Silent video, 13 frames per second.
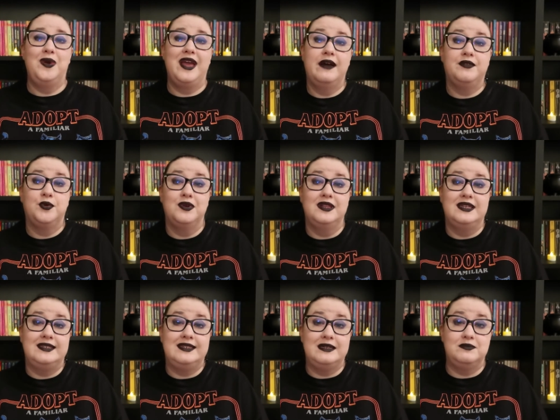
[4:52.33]
We have a
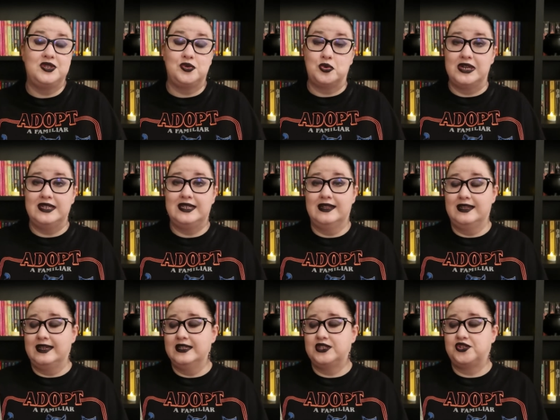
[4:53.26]
really deep
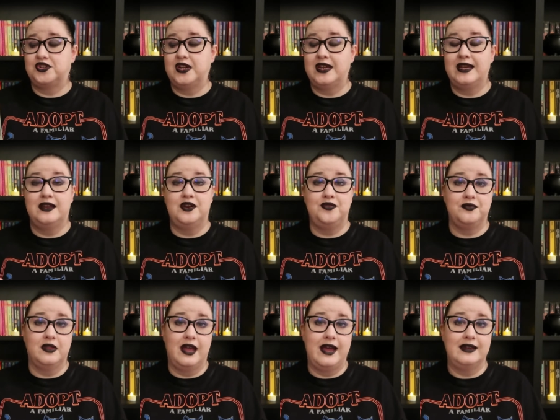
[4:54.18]
storytelling history in
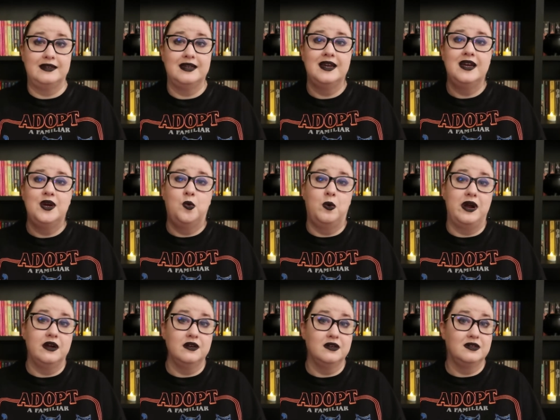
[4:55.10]
Newfoundland
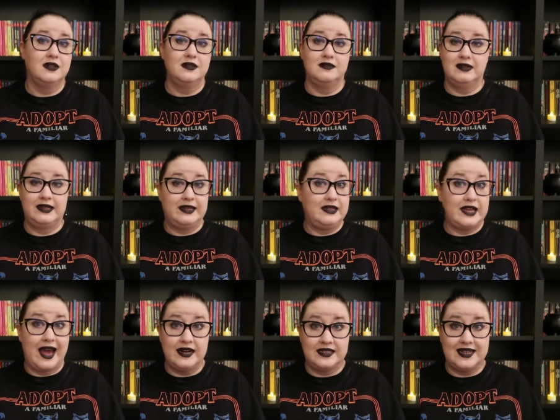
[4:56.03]
where
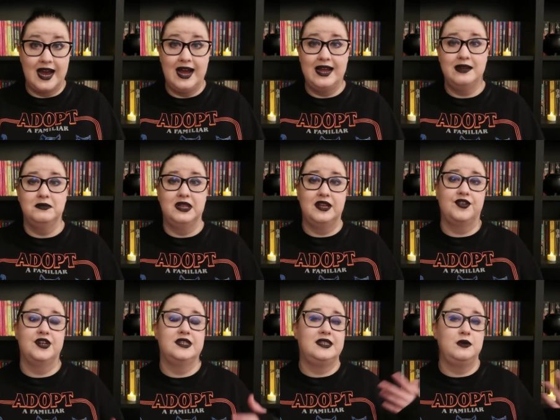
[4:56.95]
at a time
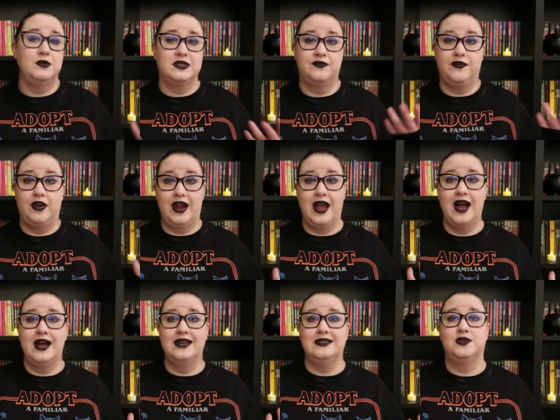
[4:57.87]
literacy wasn't very
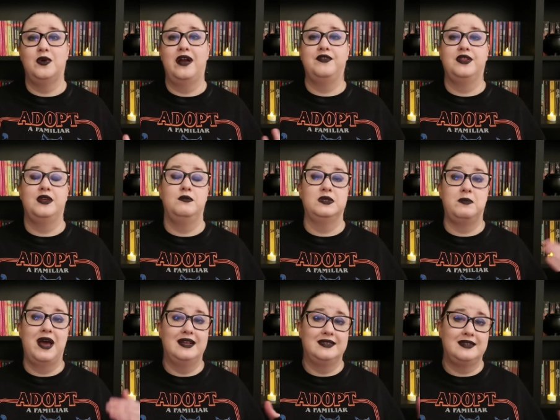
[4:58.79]
high so everything
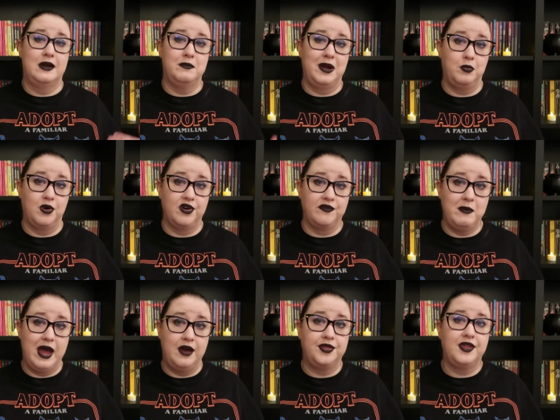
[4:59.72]
was passed down by word of
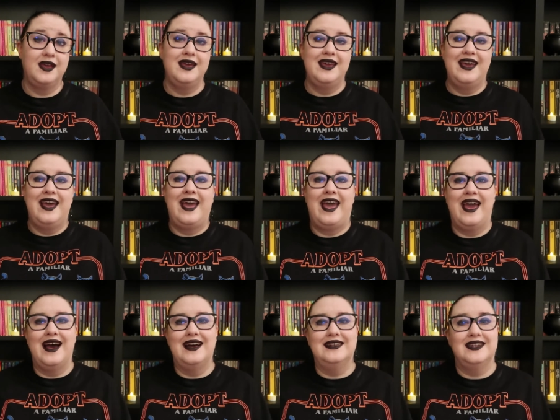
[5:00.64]
mouth
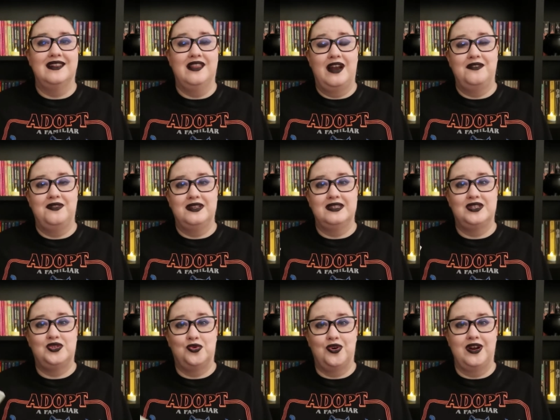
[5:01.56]
and a lot of the
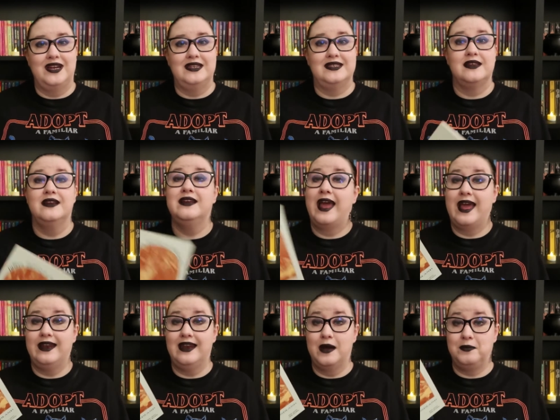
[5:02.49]
stories
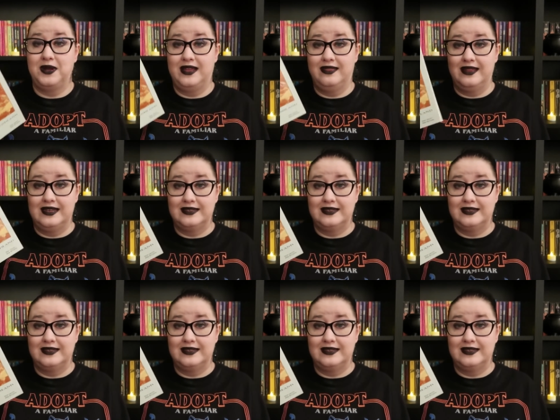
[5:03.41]
end up in